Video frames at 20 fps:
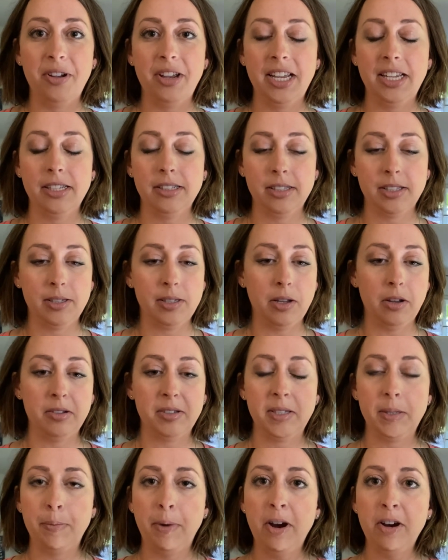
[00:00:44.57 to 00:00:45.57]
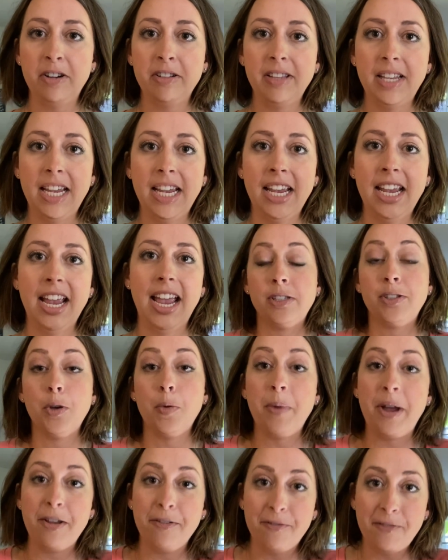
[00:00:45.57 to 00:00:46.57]
It's all sparkly. So
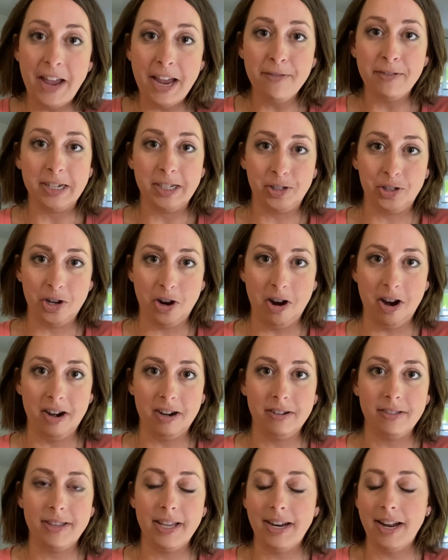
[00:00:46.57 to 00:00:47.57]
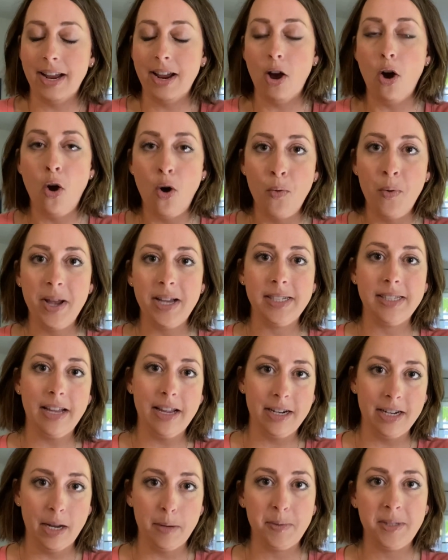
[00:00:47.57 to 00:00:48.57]
my favorite jar that I always
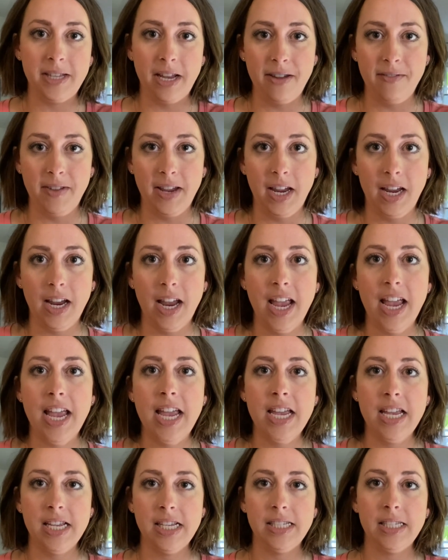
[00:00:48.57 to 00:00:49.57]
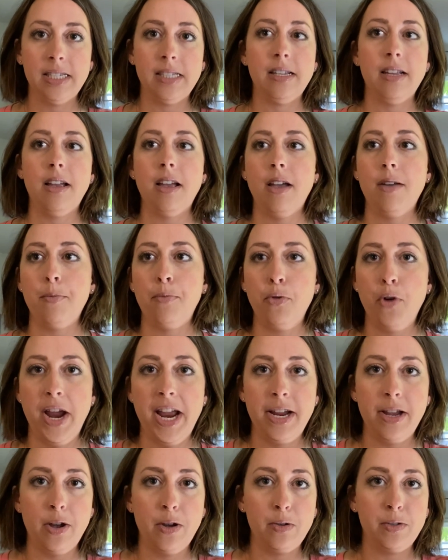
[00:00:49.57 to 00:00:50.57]
end up saving is
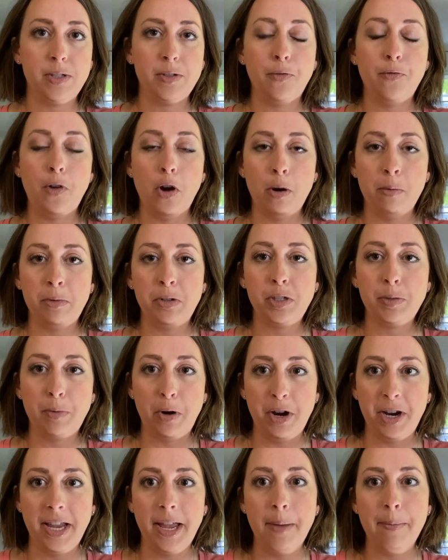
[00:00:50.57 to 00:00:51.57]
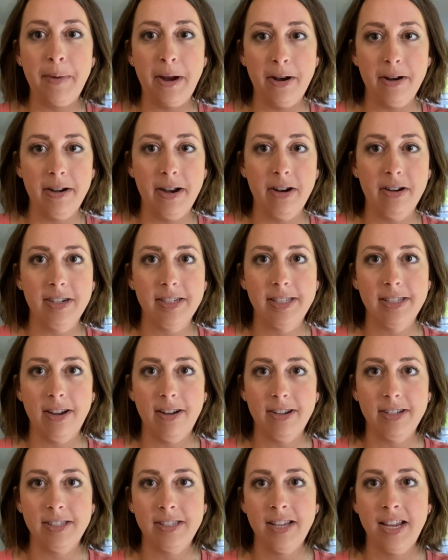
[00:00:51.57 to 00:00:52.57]
Prego Farmer's Market marinara sauce.